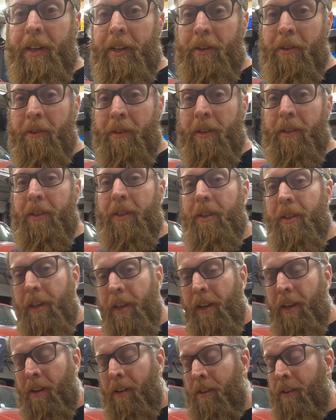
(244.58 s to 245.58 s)
I do it
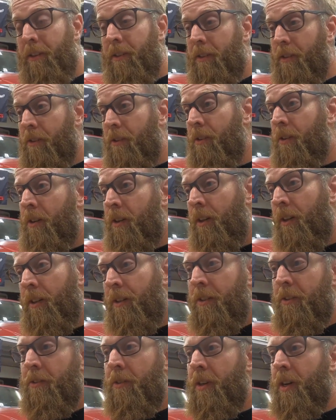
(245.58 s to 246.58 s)
steel or
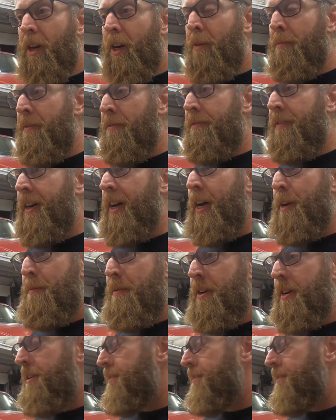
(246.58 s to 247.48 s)
do carbon fiber.